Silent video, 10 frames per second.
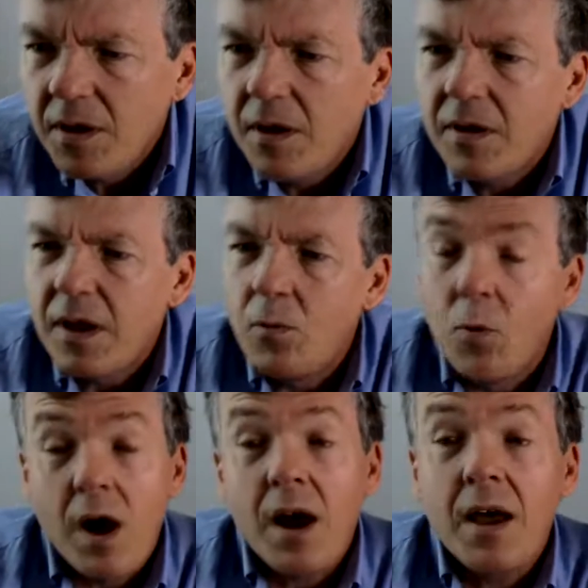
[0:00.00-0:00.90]
Okay,
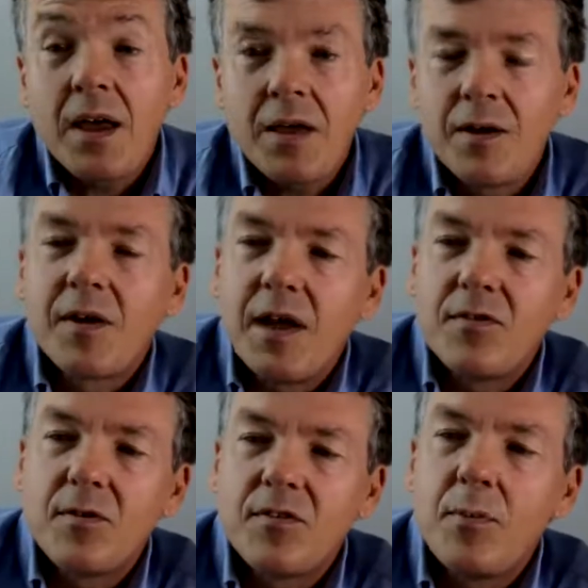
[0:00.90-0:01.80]
why? Okay,
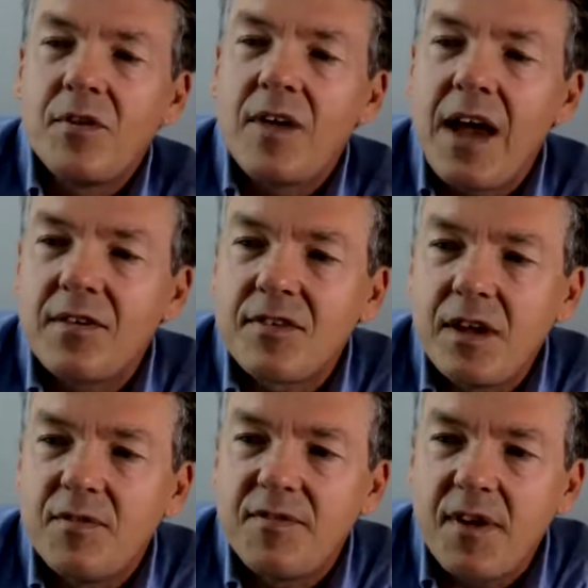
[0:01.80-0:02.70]
so someone's
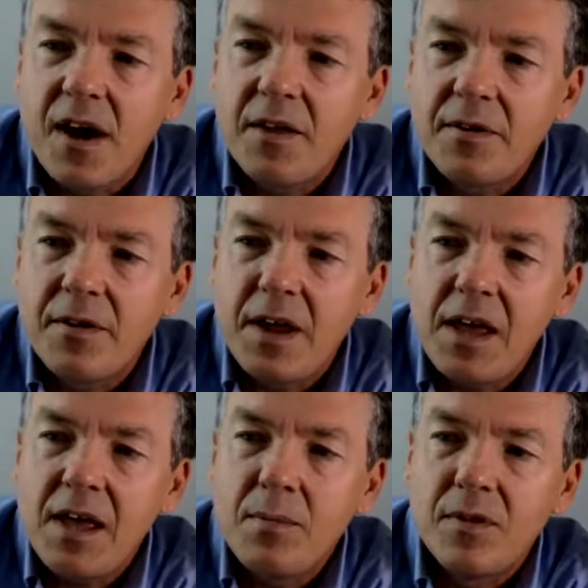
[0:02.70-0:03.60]
asking father
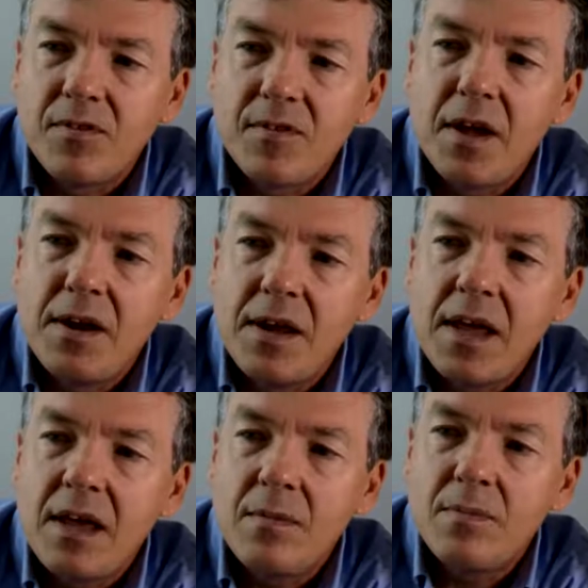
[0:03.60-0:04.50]
name and son
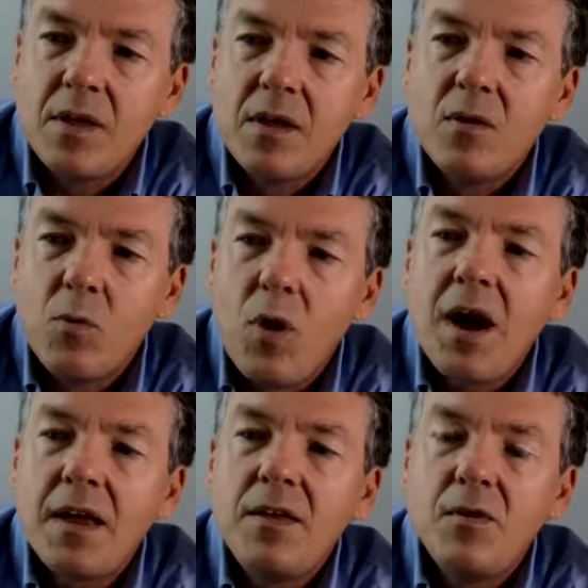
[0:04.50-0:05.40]
name.
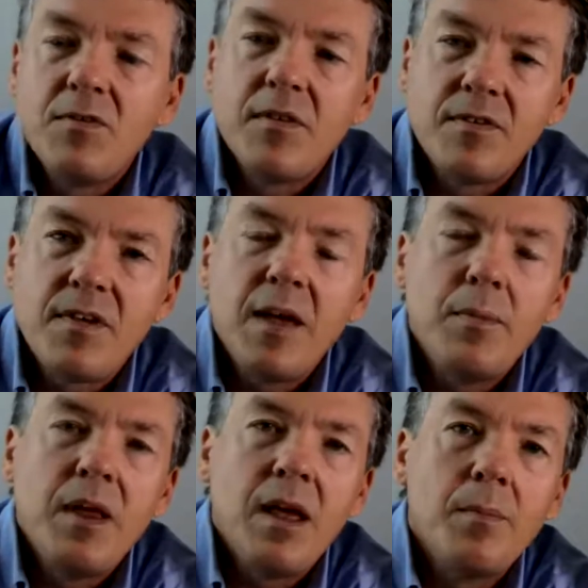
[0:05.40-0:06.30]
Why use the same
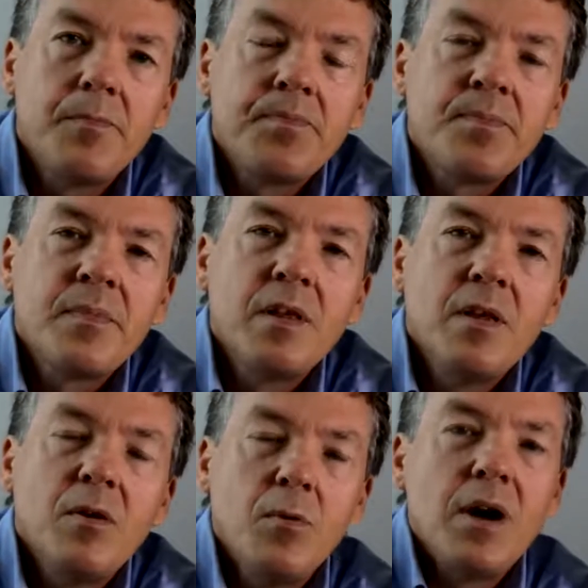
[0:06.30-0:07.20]
name?
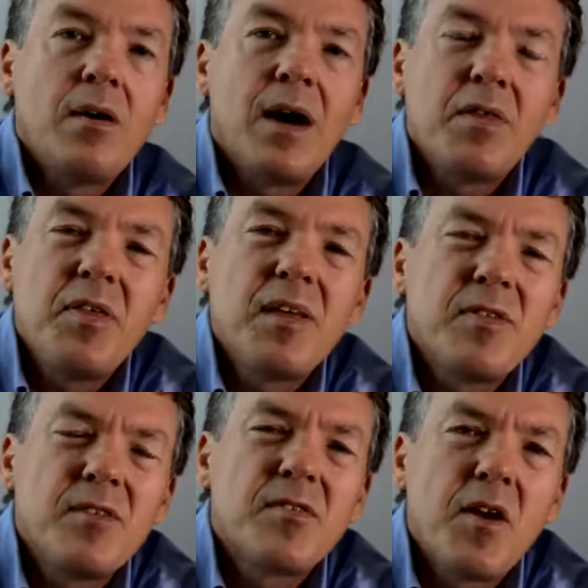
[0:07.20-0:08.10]
Well, I think
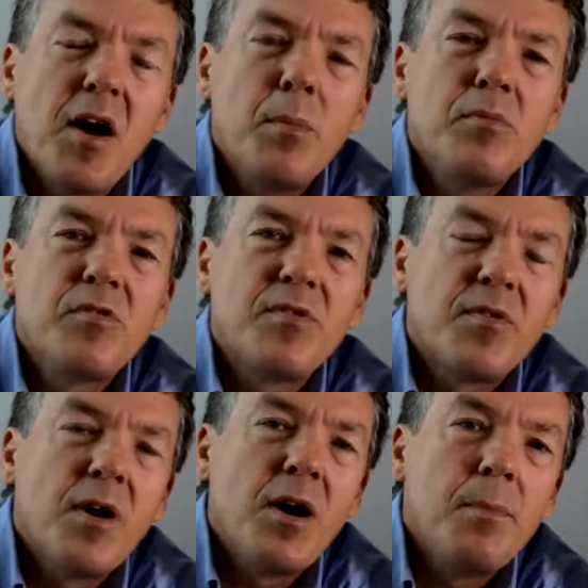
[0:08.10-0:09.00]
this comes
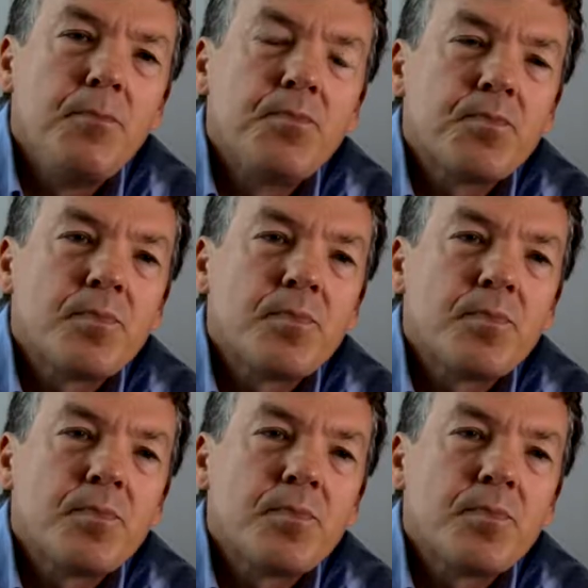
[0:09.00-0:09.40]
from